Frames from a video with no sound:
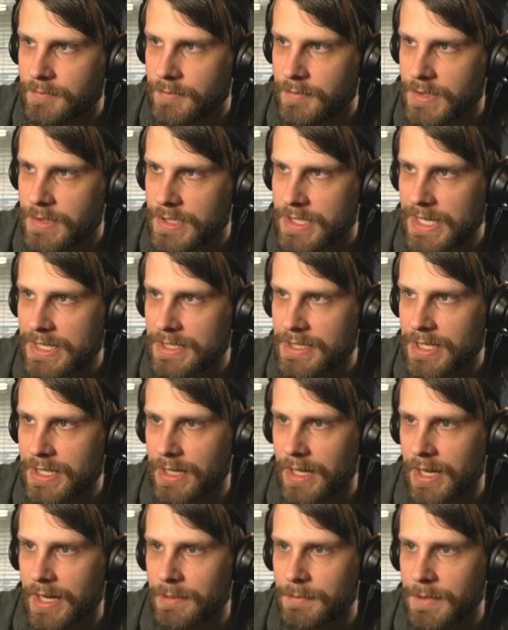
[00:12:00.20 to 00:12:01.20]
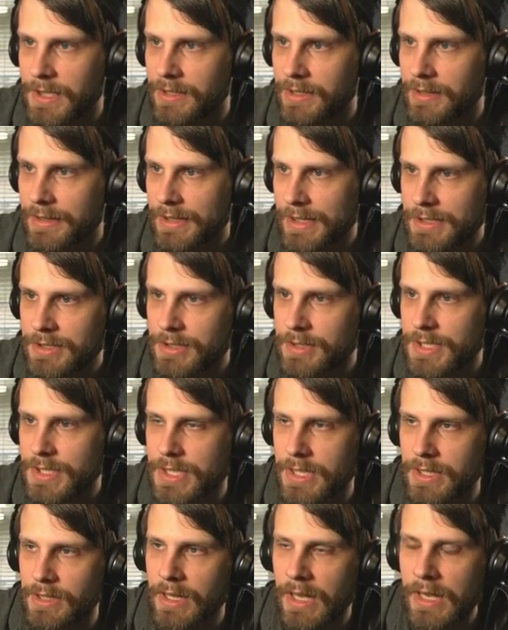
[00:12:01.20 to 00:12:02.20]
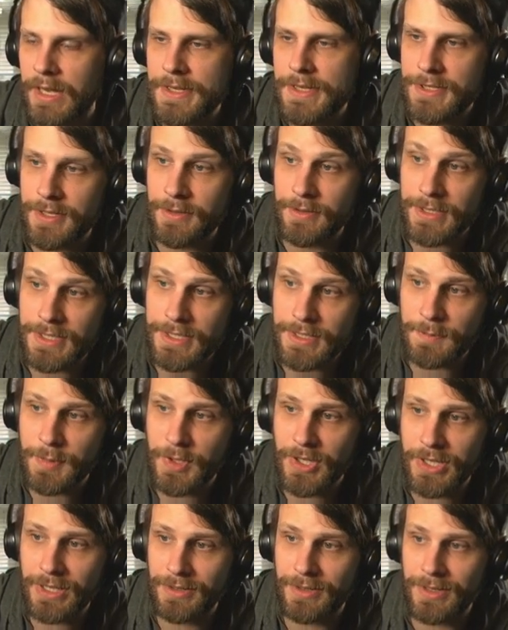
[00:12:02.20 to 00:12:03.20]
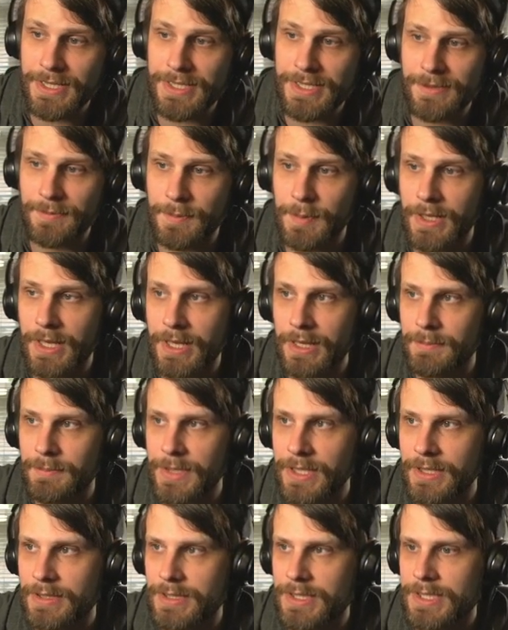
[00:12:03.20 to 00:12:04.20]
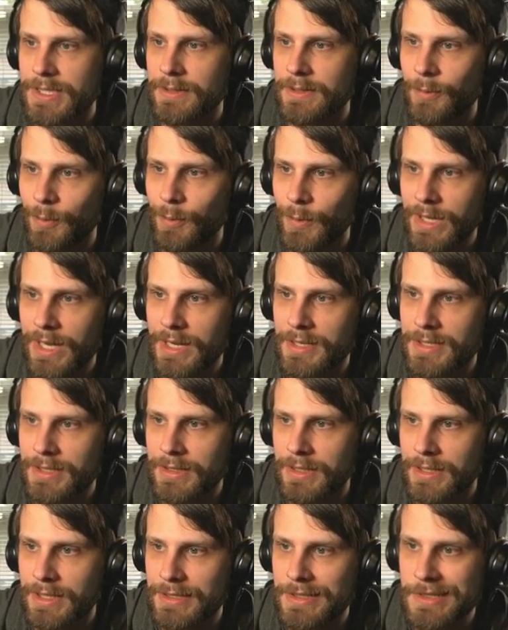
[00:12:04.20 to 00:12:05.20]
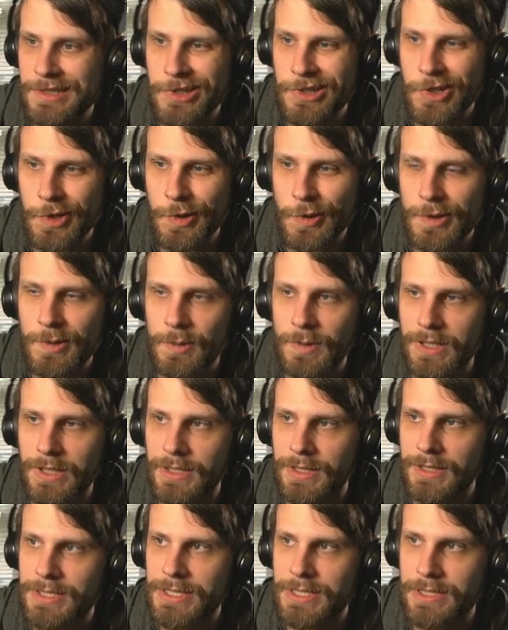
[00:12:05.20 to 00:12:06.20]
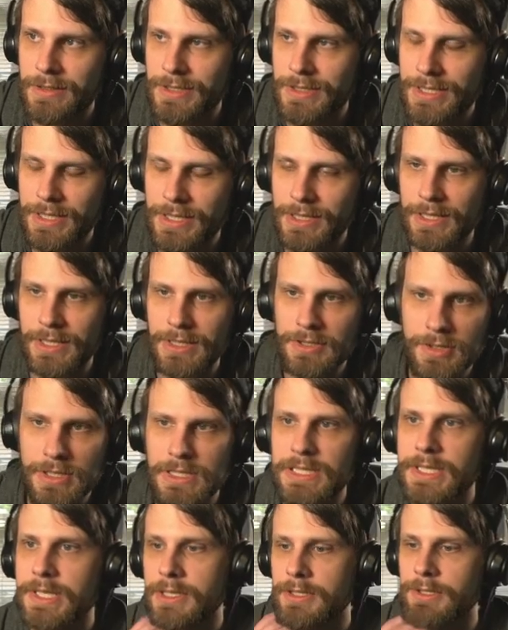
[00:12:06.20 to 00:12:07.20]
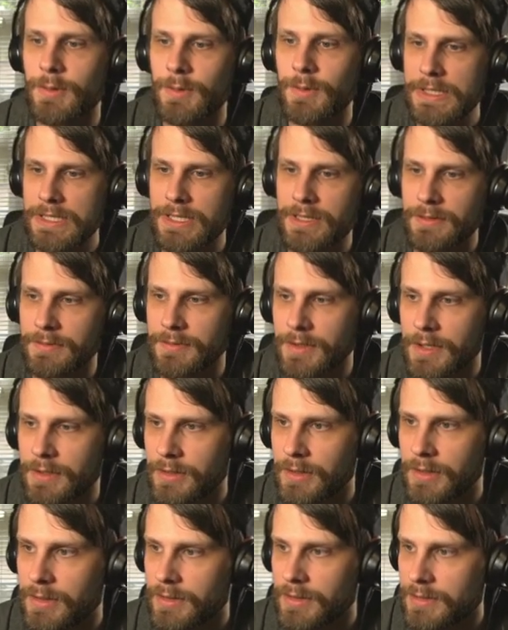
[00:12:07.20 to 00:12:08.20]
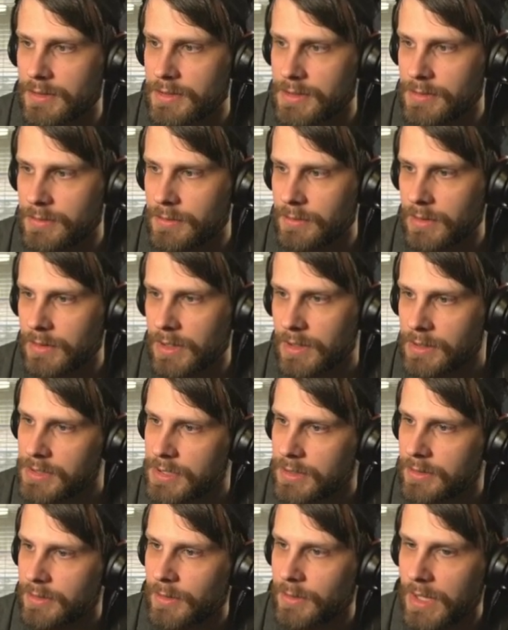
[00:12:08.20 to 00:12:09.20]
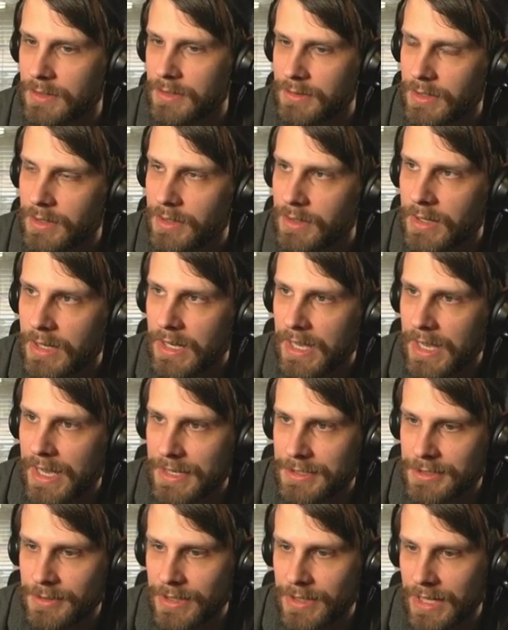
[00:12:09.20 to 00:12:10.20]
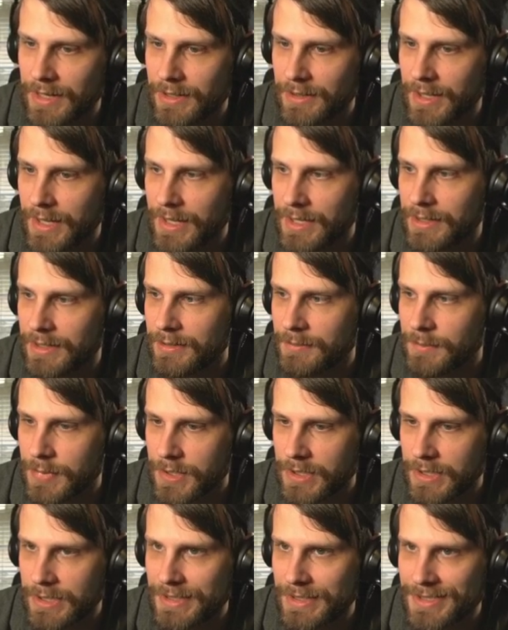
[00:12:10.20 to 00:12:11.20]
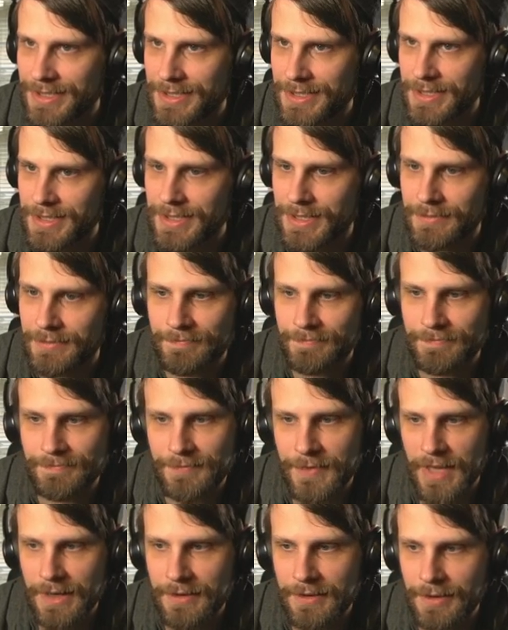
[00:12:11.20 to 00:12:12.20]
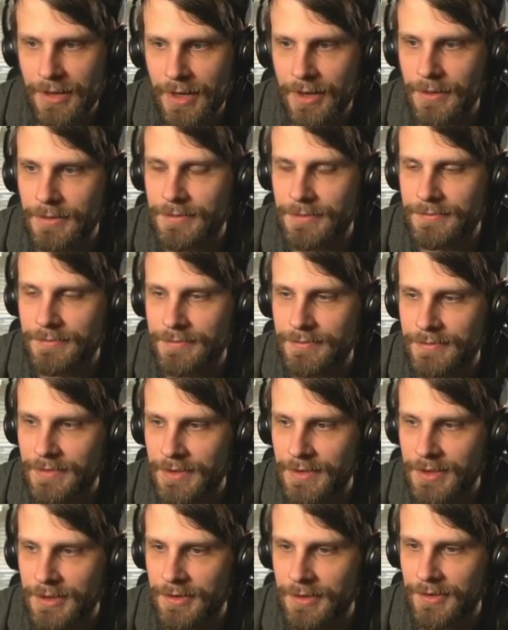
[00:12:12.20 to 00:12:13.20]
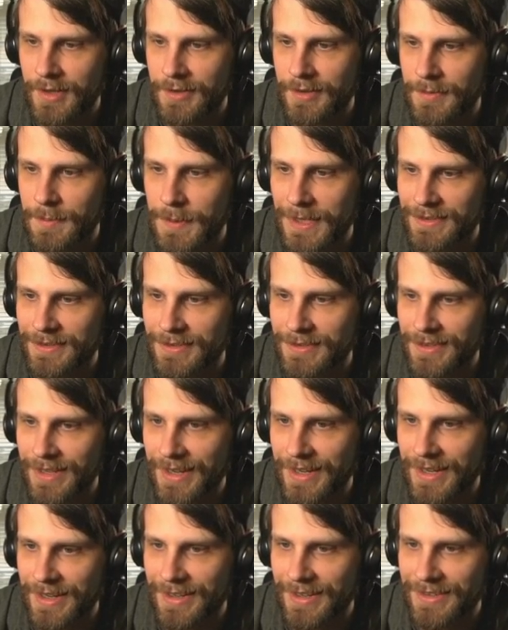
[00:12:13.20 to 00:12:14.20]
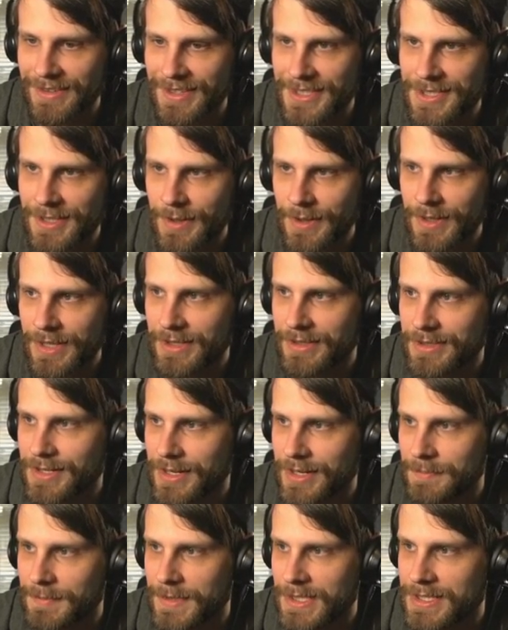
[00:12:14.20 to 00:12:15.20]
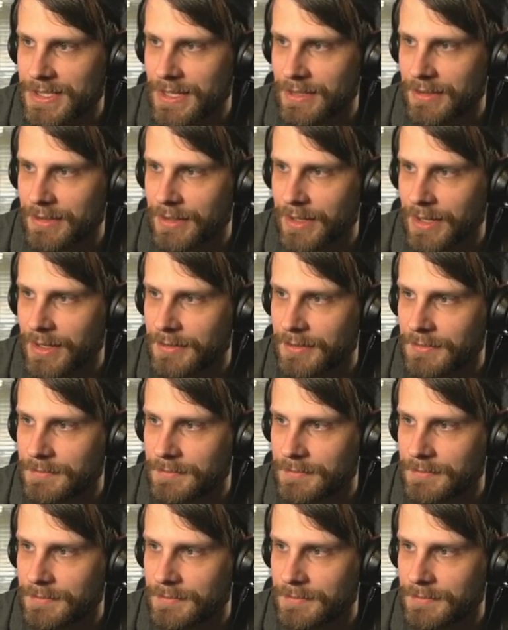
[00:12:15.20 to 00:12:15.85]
Debt to Kami, interesting. So this is a pretty aggressive play because we actually get to choose what it is. So this is an interesting choice of card to throw out there. I do kind of like it, but it's just, I don't know, a little suspect. Let's go ahead and drop this out now.